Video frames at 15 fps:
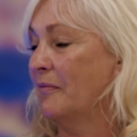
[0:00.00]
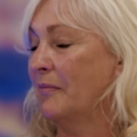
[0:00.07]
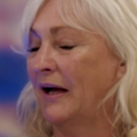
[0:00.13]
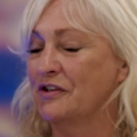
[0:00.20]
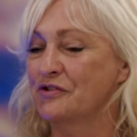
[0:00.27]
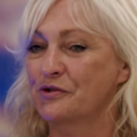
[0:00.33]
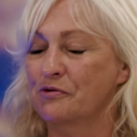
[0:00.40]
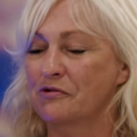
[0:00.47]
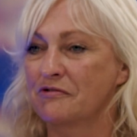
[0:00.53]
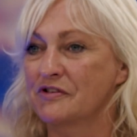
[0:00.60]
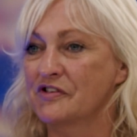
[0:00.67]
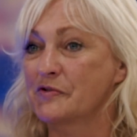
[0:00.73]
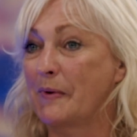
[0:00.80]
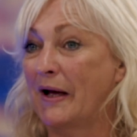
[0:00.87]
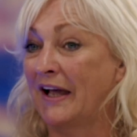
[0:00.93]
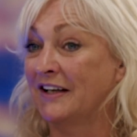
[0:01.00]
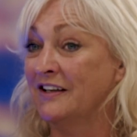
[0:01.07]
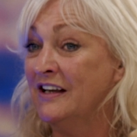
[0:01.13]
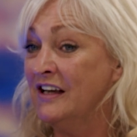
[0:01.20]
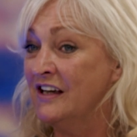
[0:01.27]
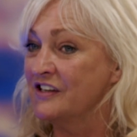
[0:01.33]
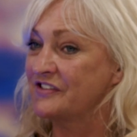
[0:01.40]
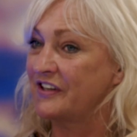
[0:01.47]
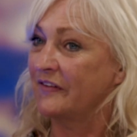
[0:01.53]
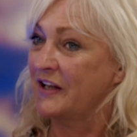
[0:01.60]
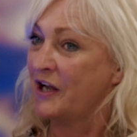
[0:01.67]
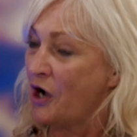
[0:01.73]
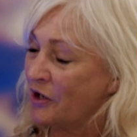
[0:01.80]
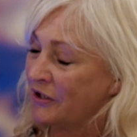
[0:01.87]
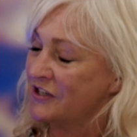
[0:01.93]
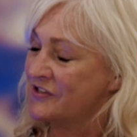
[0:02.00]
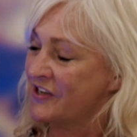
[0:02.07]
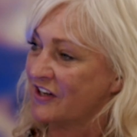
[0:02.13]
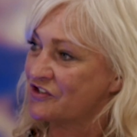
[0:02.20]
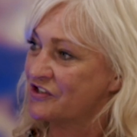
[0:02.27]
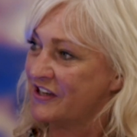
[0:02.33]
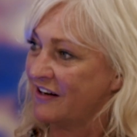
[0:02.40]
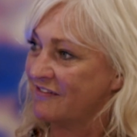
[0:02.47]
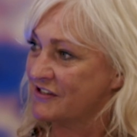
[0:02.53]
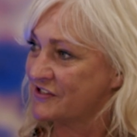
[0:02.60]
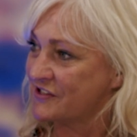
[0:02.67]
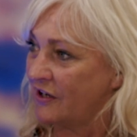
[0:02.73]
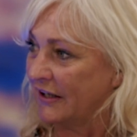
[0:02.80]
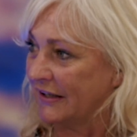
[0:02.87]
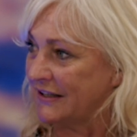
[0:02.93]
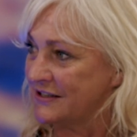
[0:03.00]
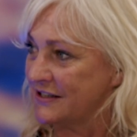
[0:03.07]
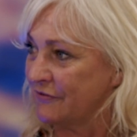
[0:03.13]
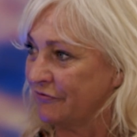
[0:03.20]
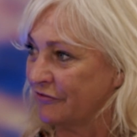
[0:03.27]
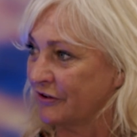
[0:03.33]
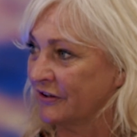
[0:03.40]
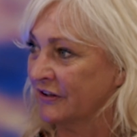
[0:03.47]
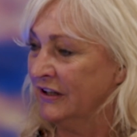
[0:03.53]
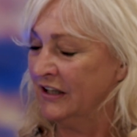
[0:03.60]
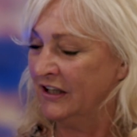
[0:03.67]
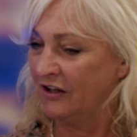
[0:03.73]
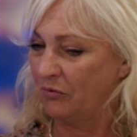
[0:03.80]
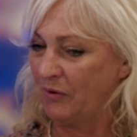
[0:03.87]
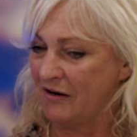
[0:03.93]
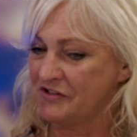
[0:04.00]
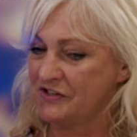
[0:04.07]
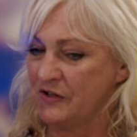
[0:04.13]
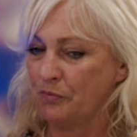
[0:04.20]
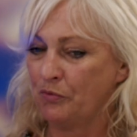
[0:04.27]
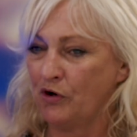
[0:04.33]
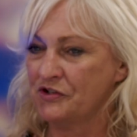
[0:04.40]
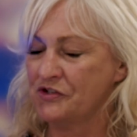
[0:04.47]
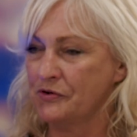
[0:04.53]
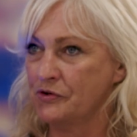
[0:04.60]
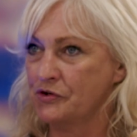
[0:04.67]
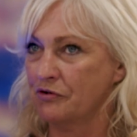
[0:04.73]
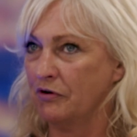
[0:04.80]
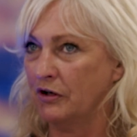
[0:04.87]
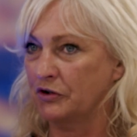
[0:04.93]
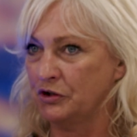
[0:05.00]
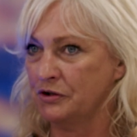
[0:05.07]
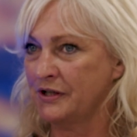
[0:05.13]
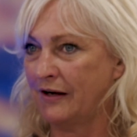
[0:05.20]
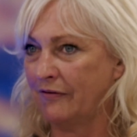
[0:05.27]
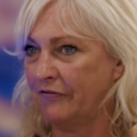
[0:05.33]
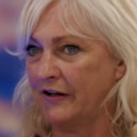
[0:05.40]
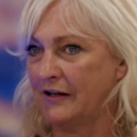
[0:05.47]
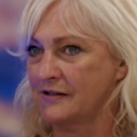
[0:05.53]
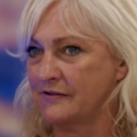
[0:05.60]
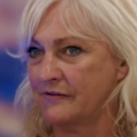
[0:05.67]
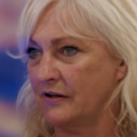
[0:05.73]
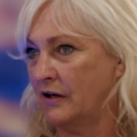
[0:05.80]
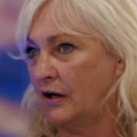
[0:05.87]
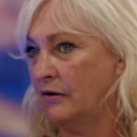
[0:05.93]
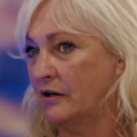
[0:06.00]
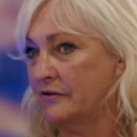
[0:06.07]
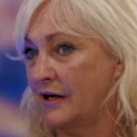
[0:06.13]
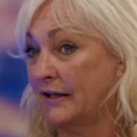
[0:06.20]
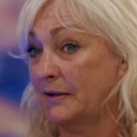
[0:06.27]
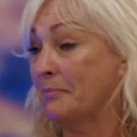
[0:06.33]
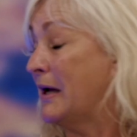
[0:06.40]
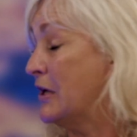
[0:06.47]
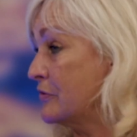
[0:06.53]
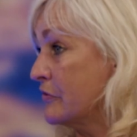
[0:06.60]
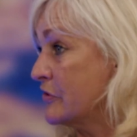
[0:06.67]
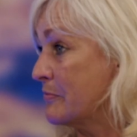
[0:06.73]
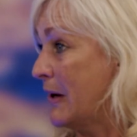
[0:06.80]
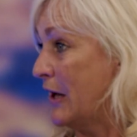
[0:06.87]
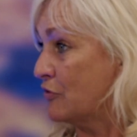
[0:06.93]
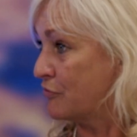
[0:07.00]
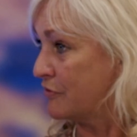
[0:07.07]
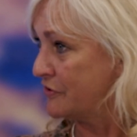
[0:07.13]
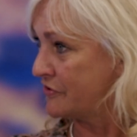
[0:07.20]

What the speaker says: Andorra and Spain. So the architecture there is slightly different. Whereas in the Poitou-Charentes, you'd have things that are known as like maisons de maîtres.